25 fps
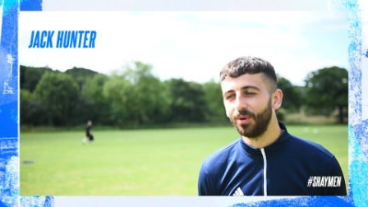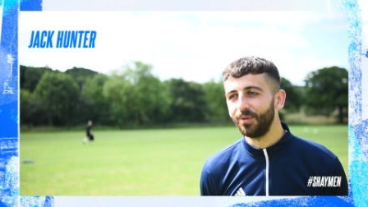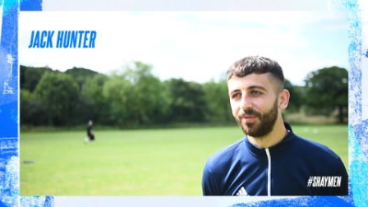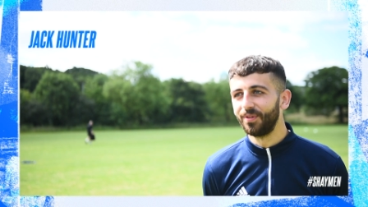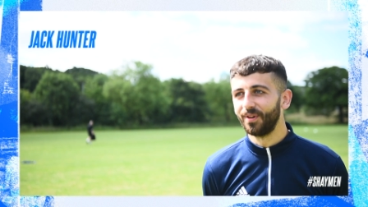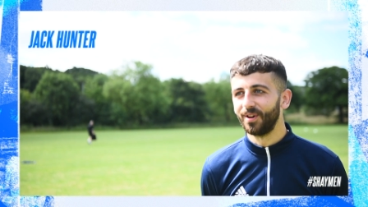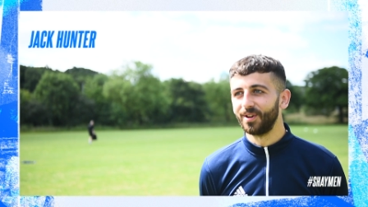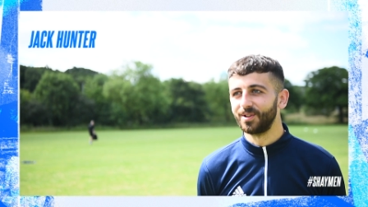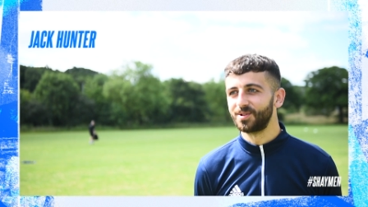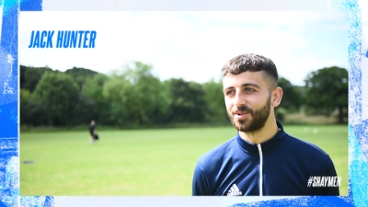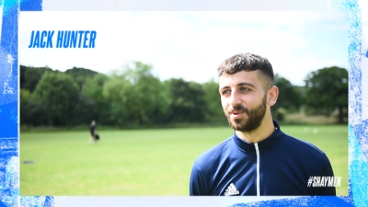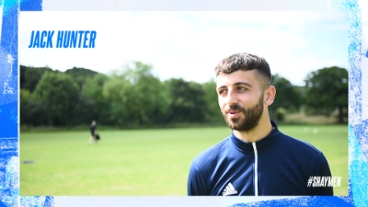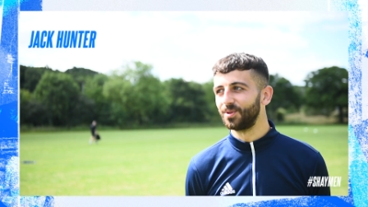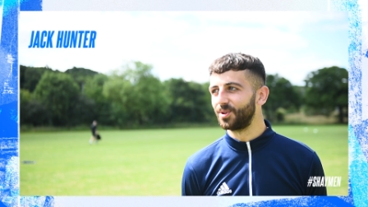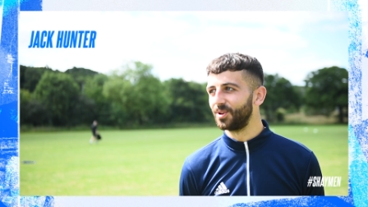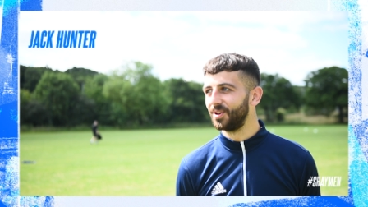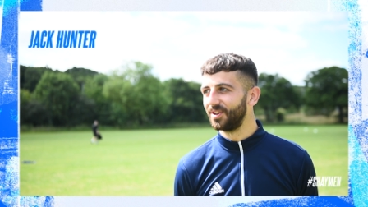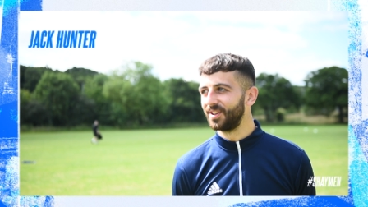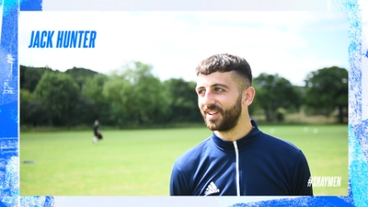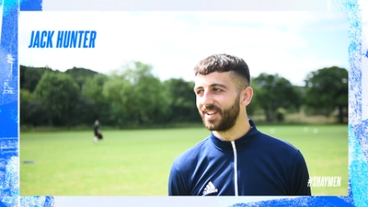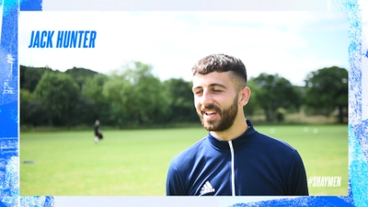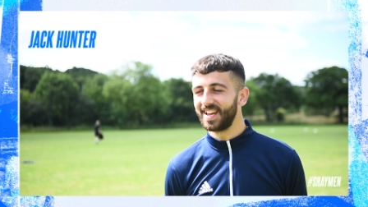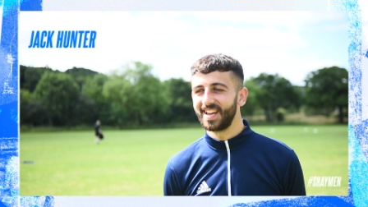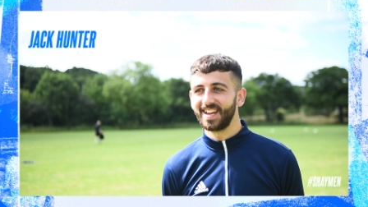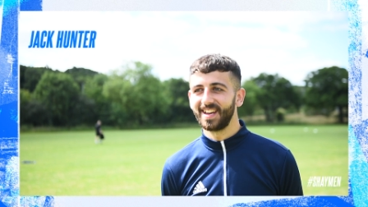yeah. far, so
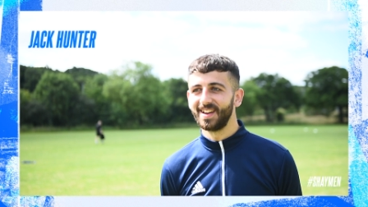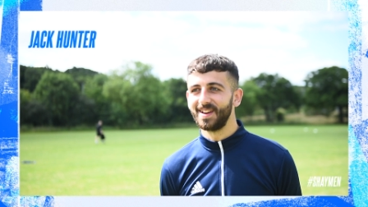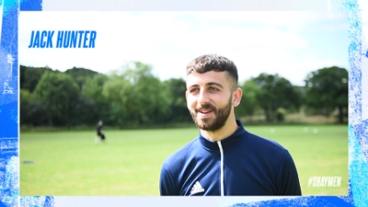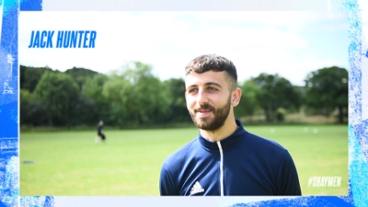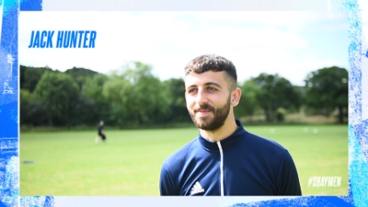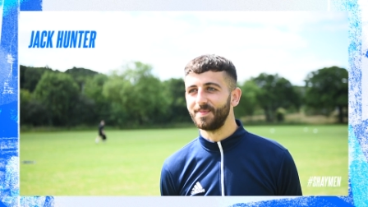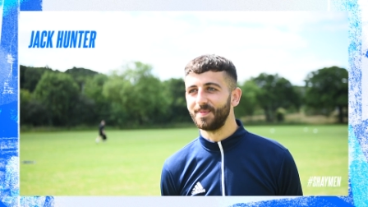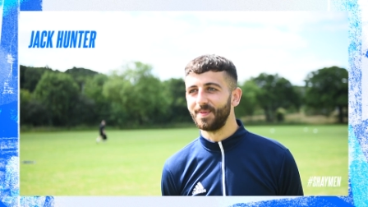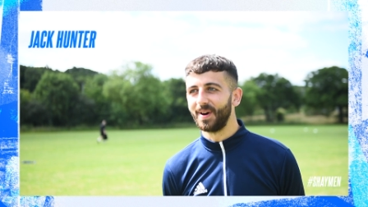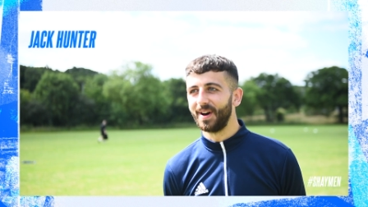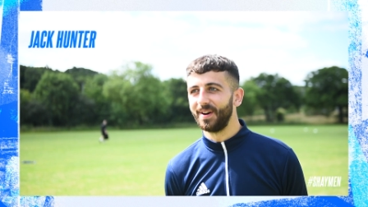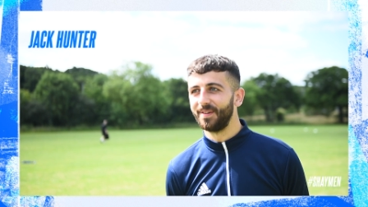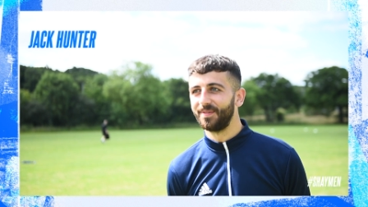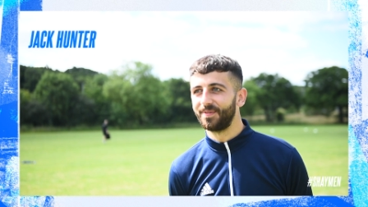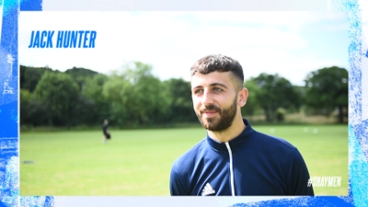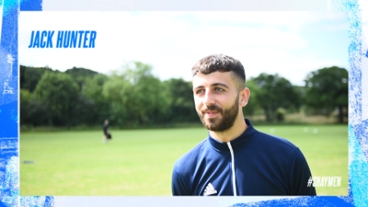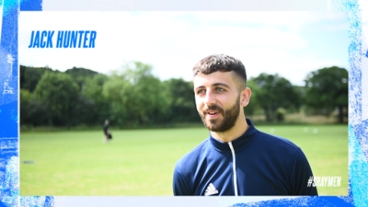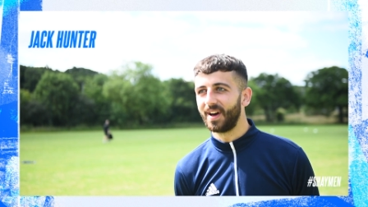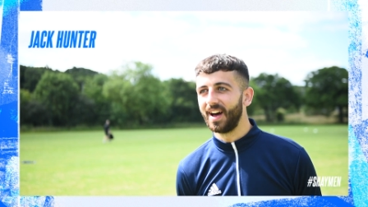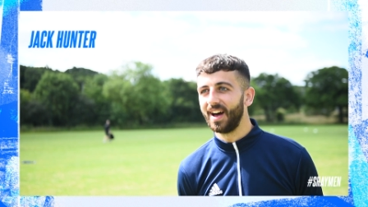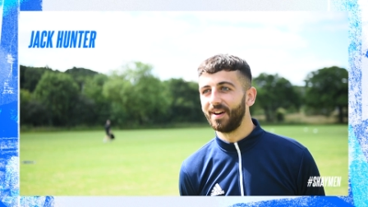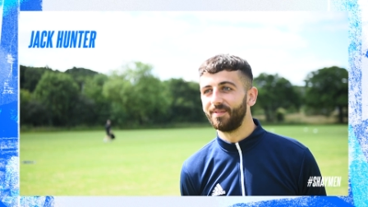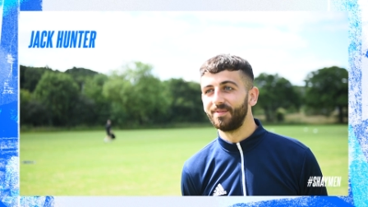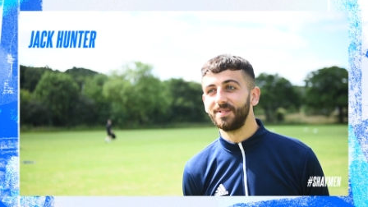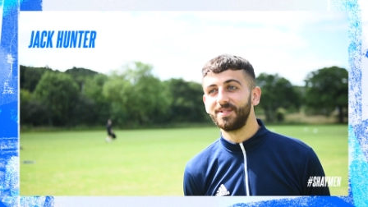good. Um, I've,
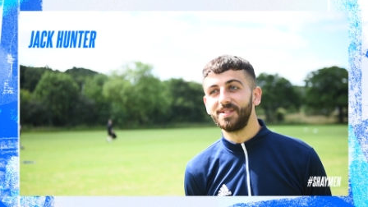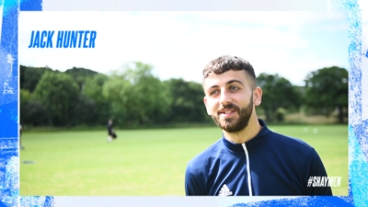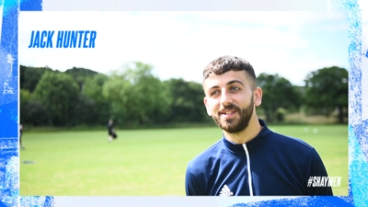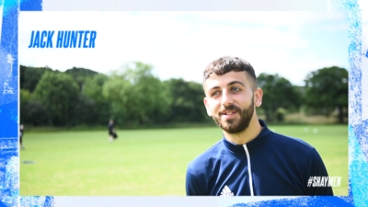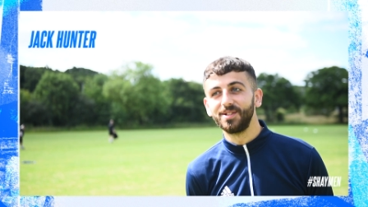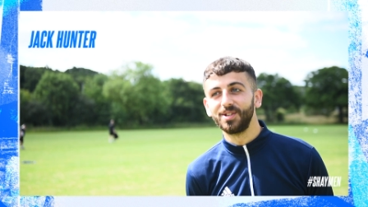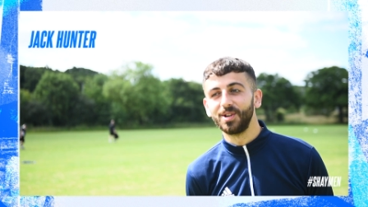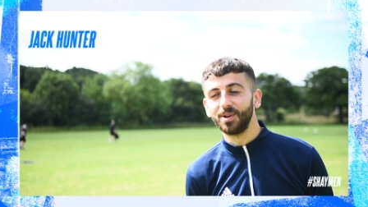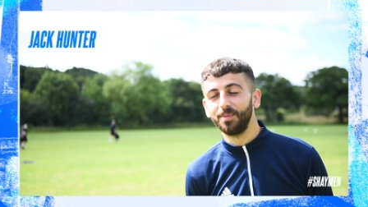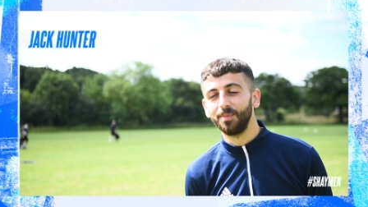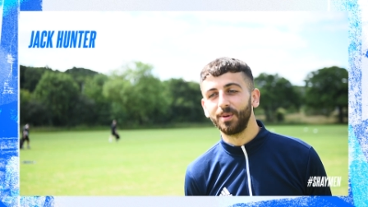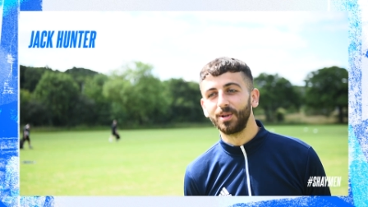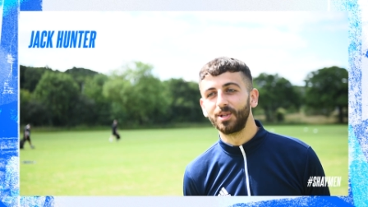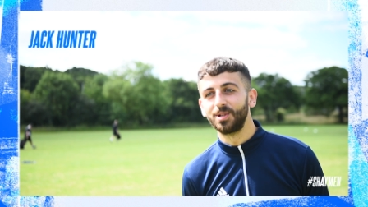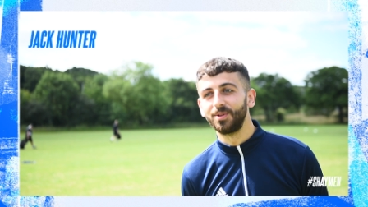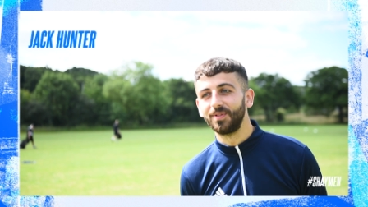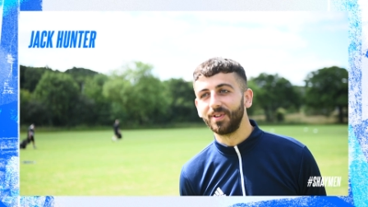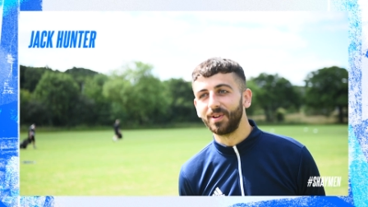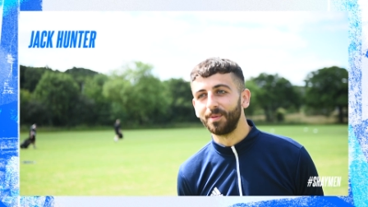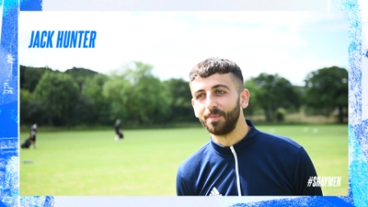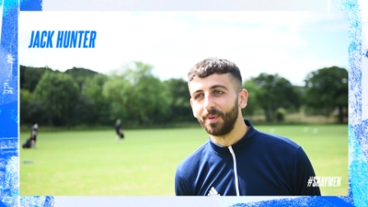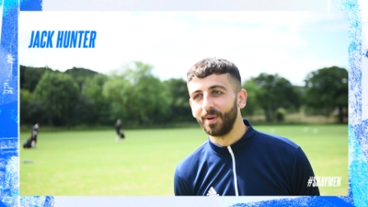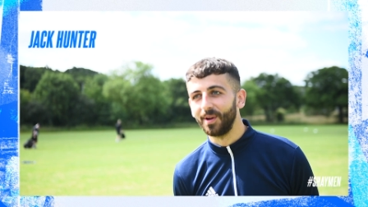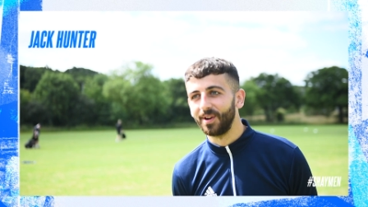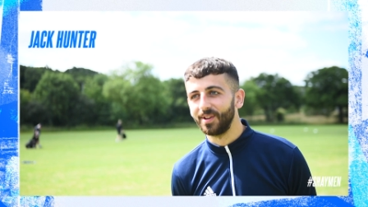I haven't seen too much of it,
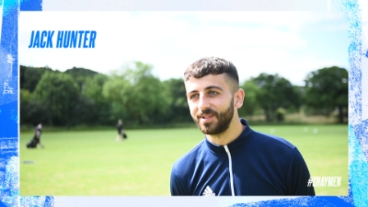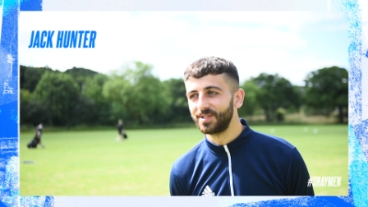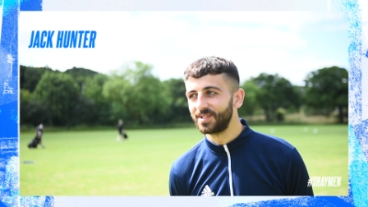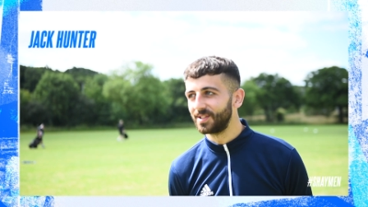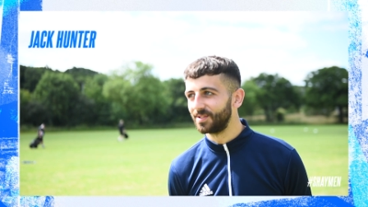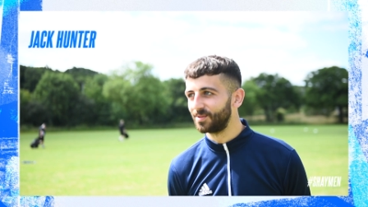to be honest.